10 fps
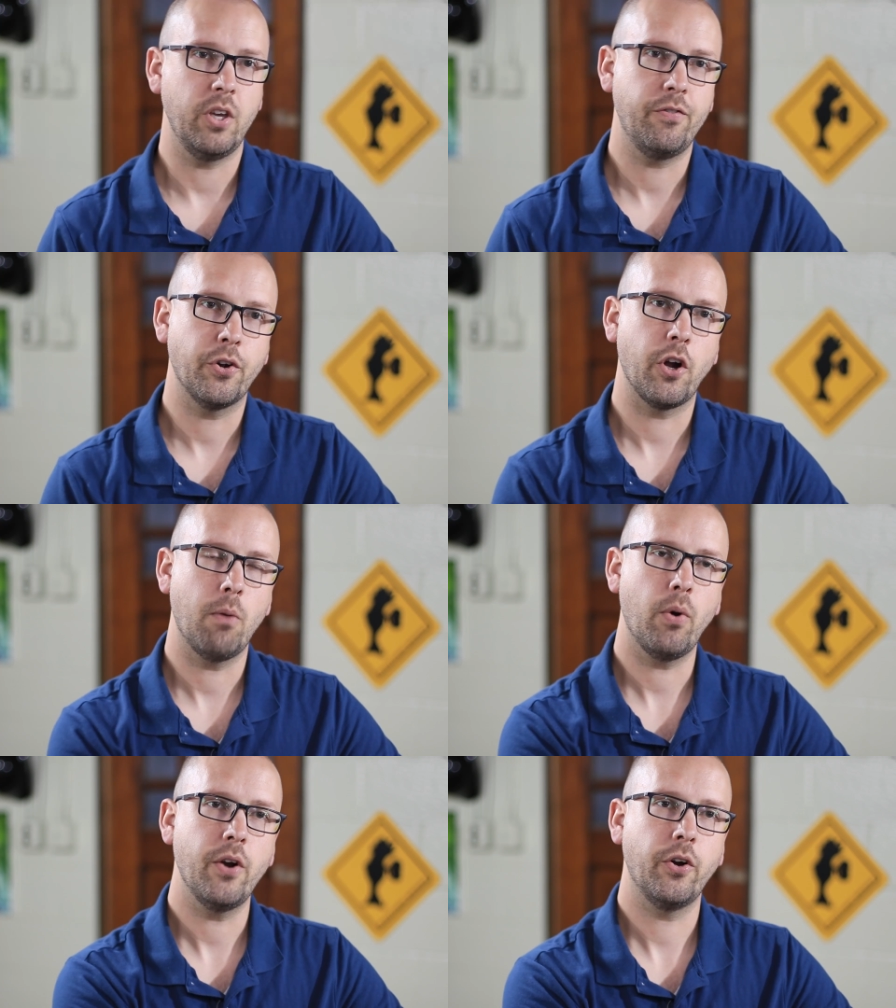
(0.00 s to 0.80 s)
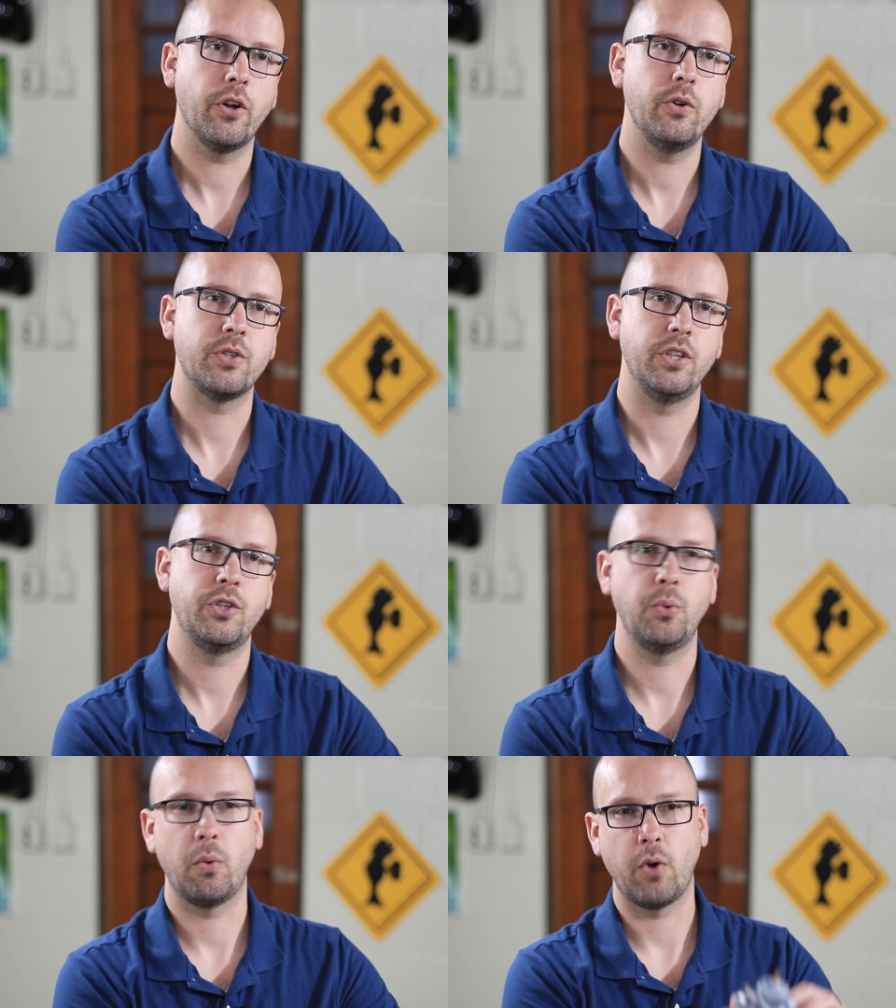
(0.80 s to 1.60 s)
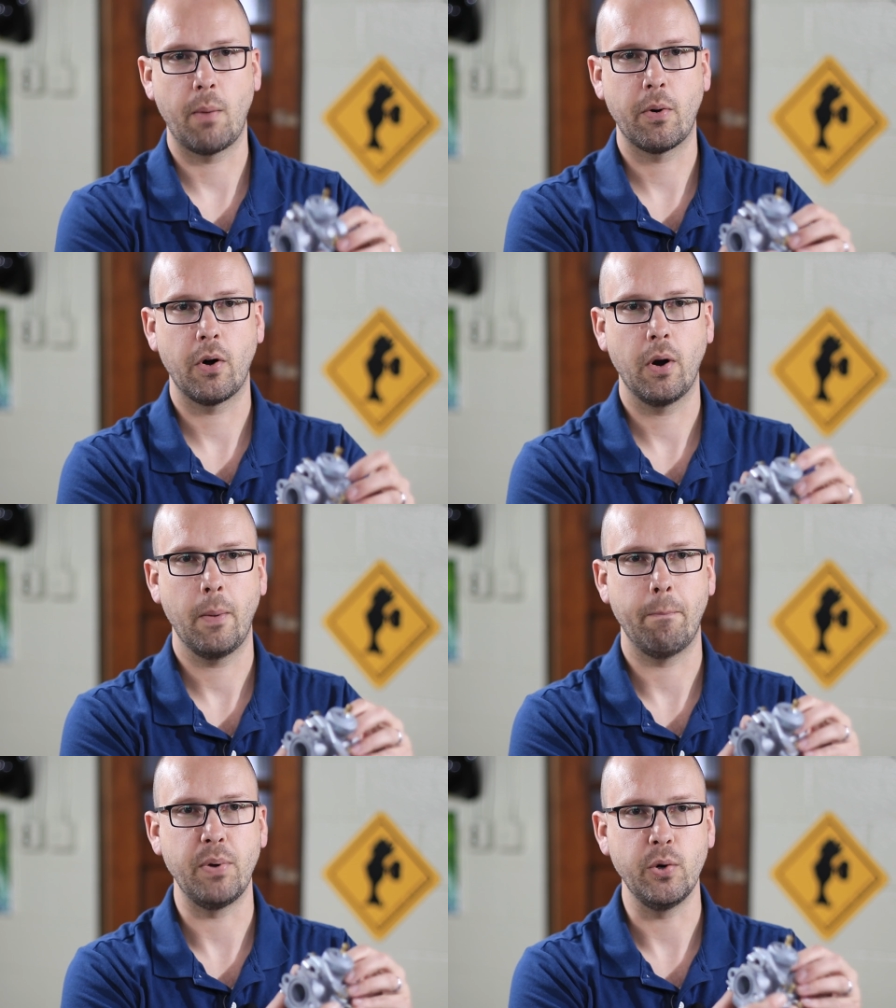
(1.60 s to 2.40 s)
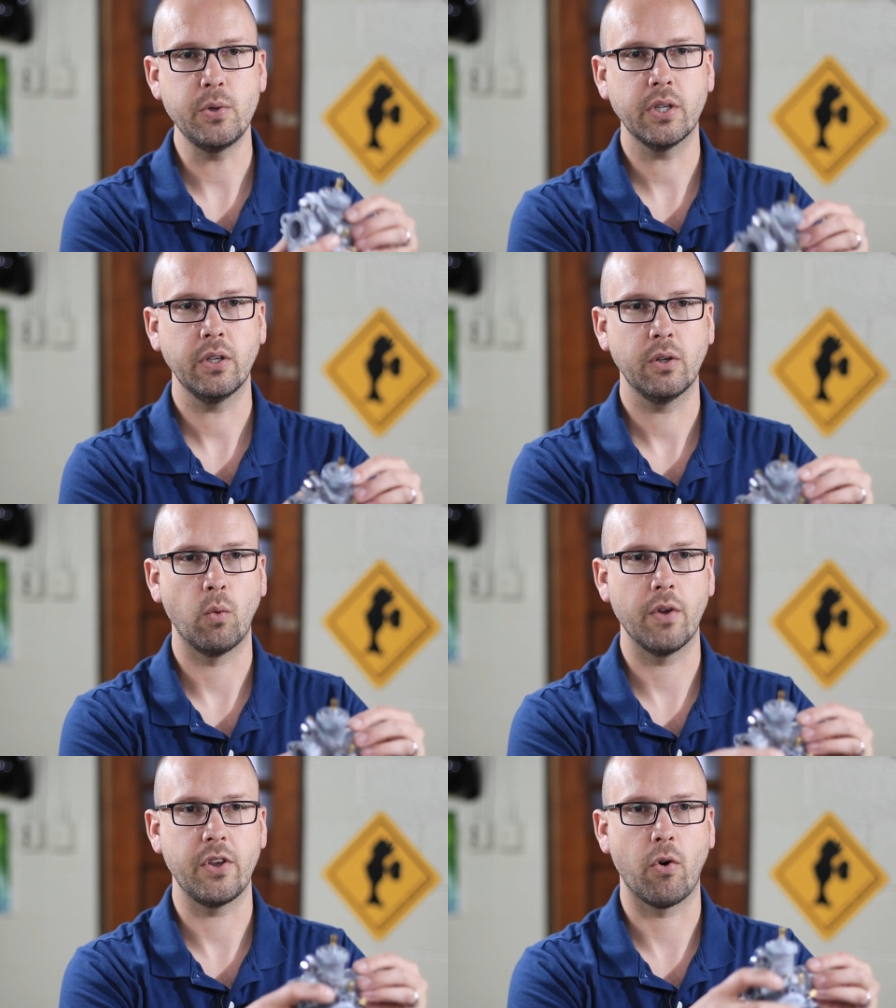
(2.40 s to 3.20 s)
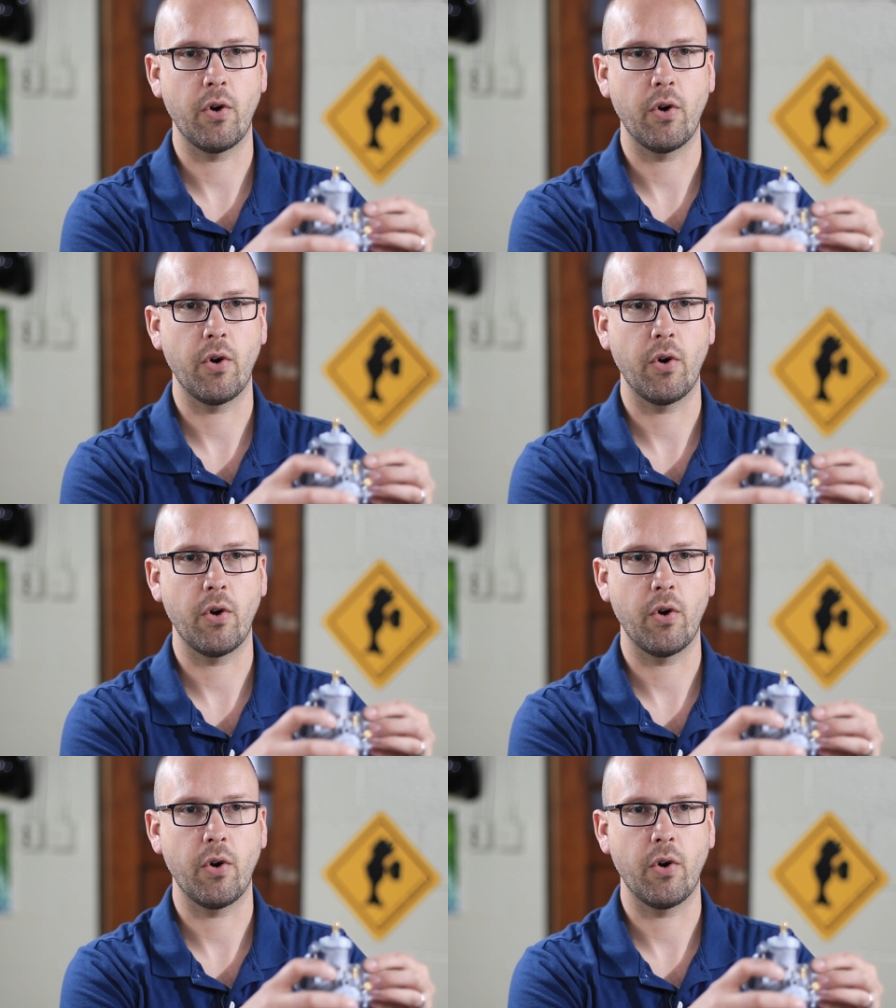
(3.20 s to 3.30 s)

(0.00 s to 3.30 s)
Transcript: If your carburetor goes into a rubber boot where the